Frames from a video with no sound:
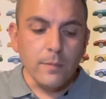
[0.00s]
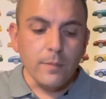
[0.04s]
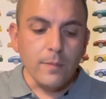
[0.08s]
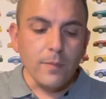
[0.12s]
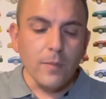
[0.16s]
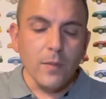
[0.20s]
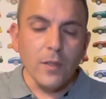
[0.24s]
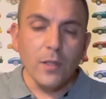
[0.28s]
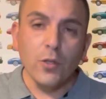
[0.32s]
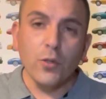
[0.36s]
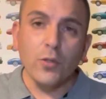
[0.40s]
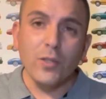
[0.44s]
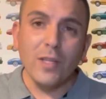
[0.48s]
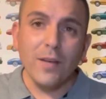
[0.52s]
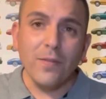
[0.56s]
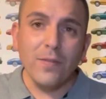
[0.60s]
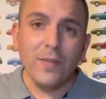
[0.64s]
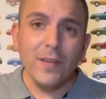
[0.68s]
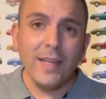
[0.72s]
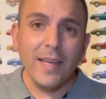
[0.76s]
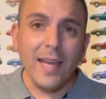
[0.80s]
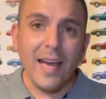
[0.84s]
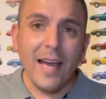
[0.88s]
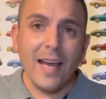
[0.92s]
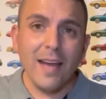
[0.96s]
You
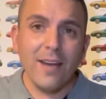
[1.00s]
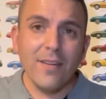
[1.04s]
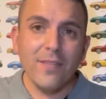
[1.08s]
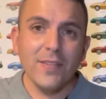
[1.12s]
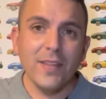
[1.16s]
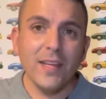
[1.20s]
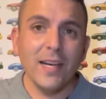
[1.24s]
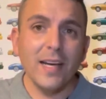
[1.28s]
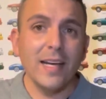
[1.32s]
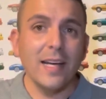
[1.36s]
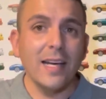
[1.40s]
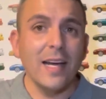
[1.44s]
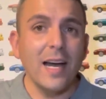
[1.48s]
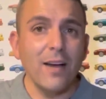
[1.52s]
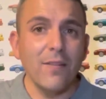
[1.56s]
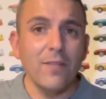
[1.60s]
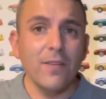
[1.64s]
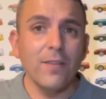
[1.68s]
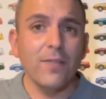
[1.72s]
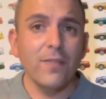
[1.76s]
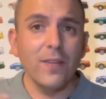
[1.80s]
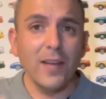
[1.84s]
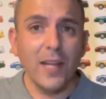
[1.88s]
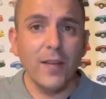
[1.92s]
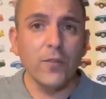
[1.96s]
definitely have the agave
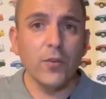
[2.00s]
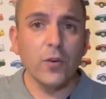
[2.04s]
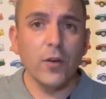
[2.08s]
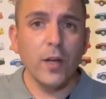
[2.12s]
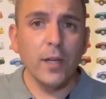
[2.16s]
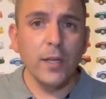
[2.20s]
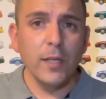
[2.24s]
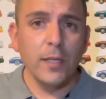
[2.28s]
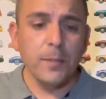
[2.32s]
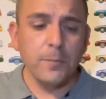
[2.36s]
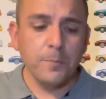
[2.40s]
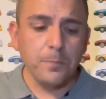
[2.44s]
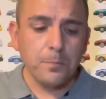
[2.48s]
flavor on it.